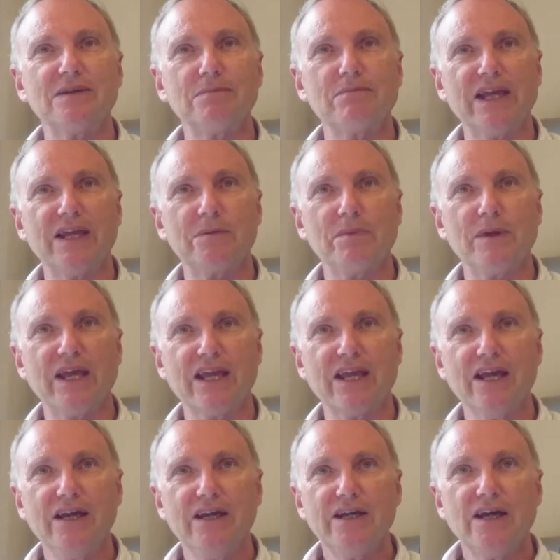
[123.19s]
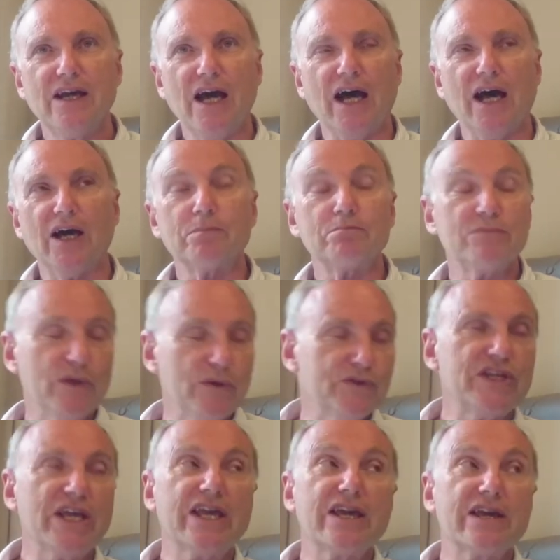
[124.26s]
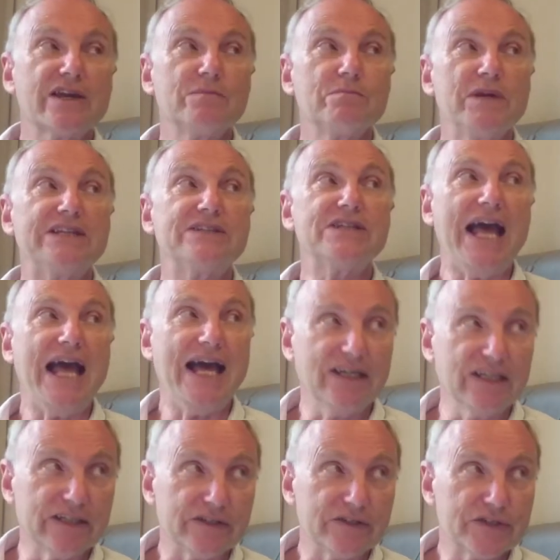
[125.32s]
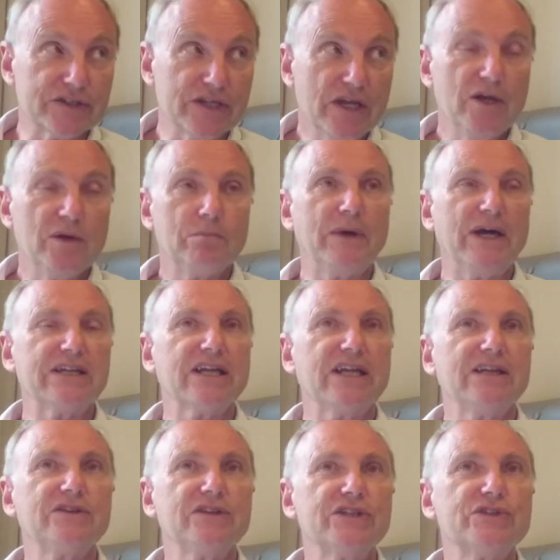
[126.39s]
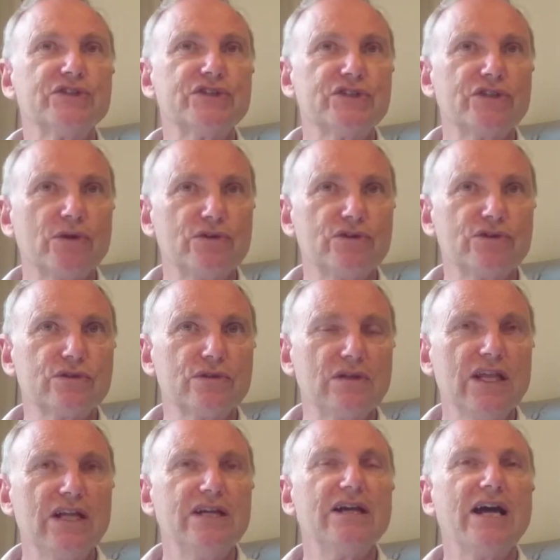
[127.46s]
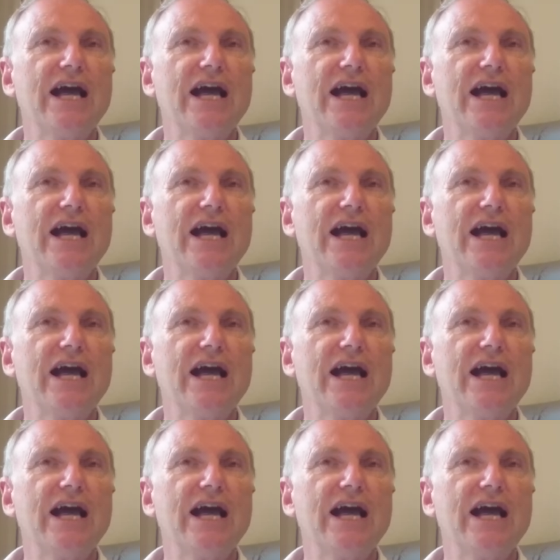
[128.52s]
It may be music, it can be talents, but in the social,